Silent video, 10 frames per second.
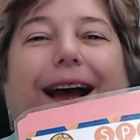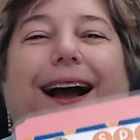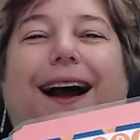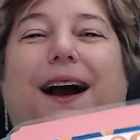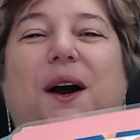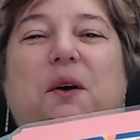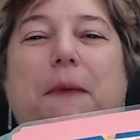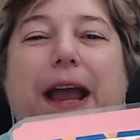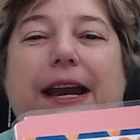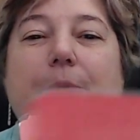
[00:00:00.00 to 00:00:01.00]

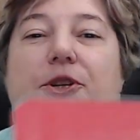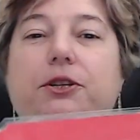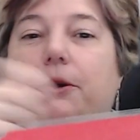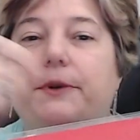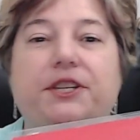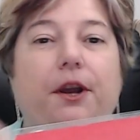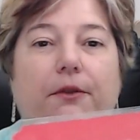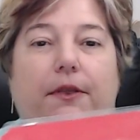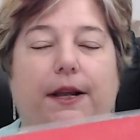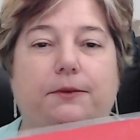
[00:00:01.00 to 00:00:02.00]
And he would just always
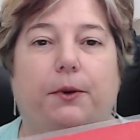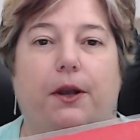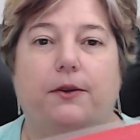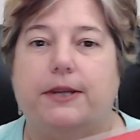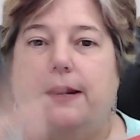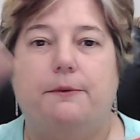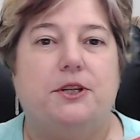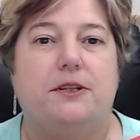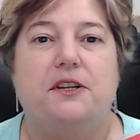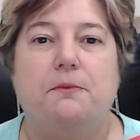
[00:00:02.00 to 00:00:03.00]
know that that's where it goes, and he
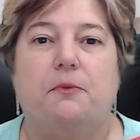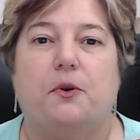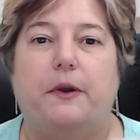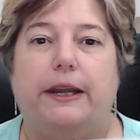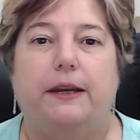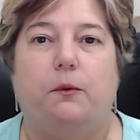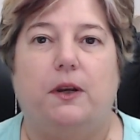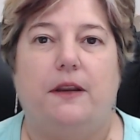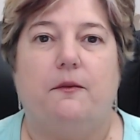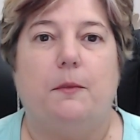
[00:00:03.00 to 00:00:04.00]
would just zoom through it, and he
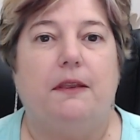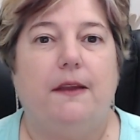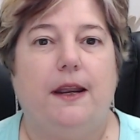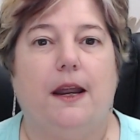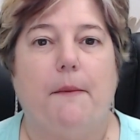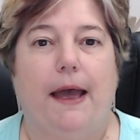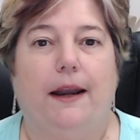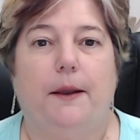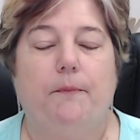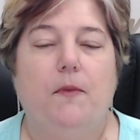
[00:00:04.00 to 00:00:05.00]
wouldn't even be thinking about
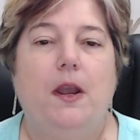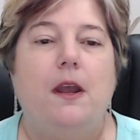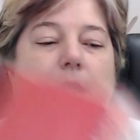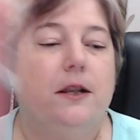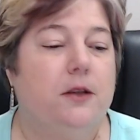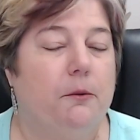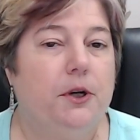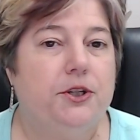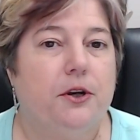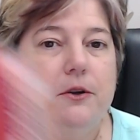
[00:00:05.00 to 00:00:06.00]
it. And so I
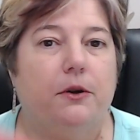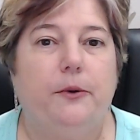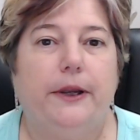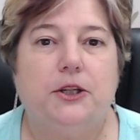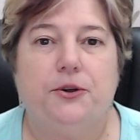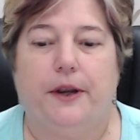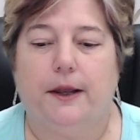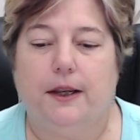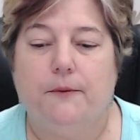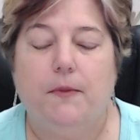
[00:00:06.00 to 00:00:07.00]
want to show you a quick
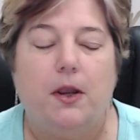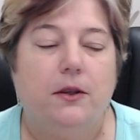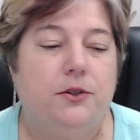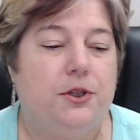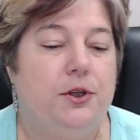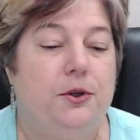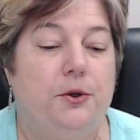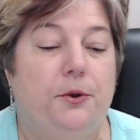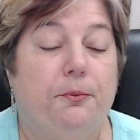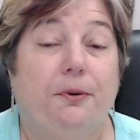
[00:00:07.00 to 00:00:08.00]
trick
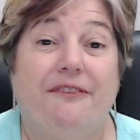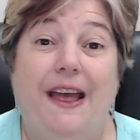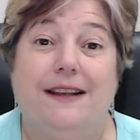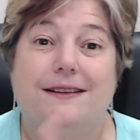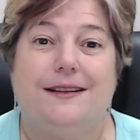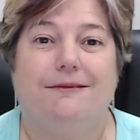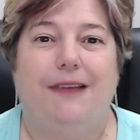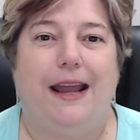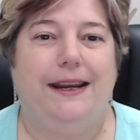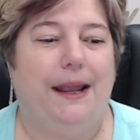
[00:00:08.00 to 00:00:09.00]
to prevent
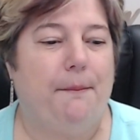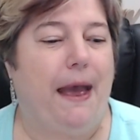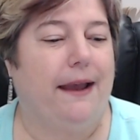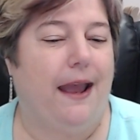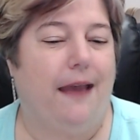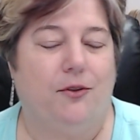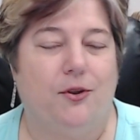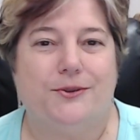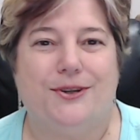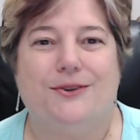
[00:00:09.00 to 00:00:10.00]
and get back at
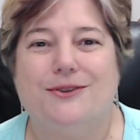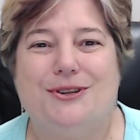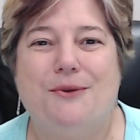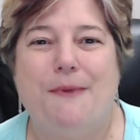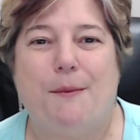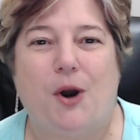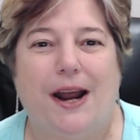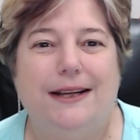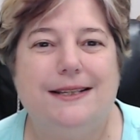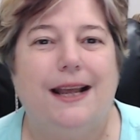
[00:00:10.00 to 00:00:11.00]
those students who
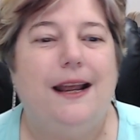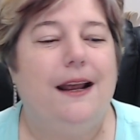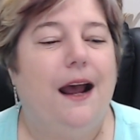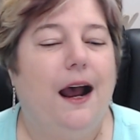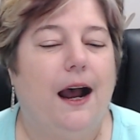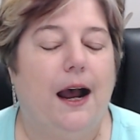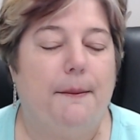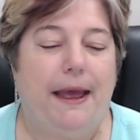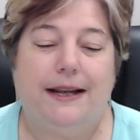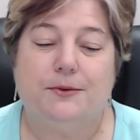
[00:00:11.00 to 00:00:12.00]
memorize.
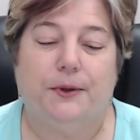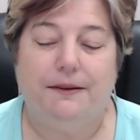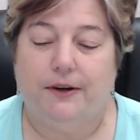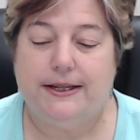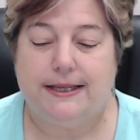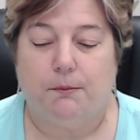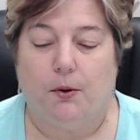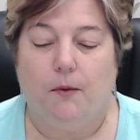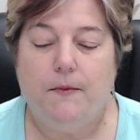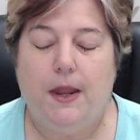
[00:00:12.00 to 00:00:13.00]
And it's really very
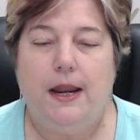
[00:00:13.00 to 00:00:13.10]
simple.